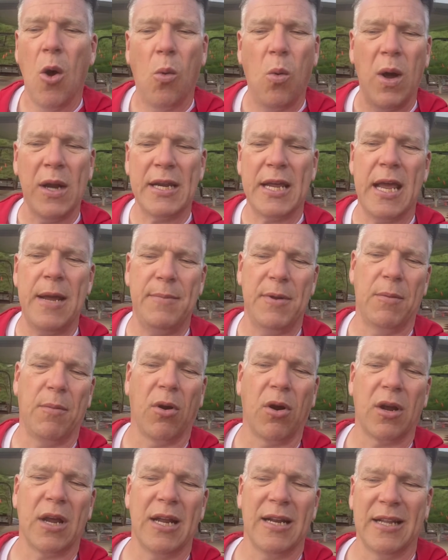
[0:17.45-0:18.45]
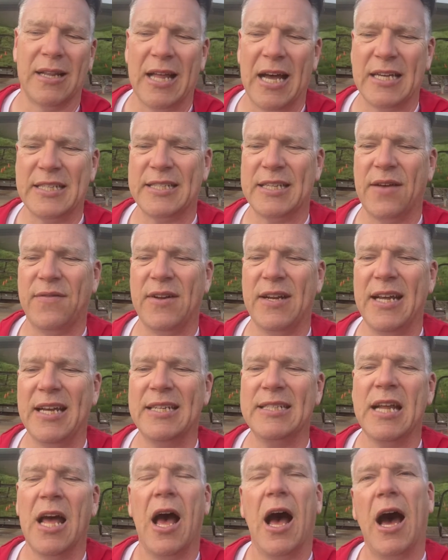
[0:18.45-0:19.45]
One came to market in the last 7
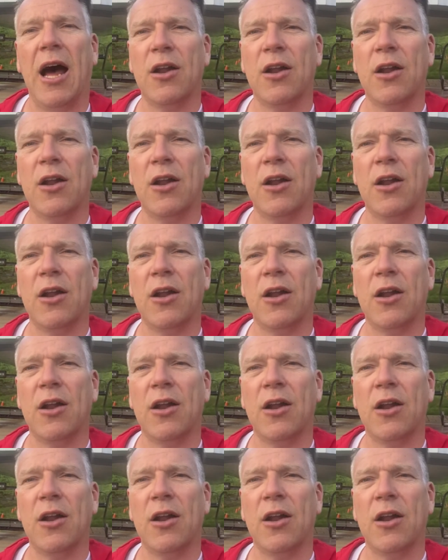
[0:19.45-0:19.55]
days.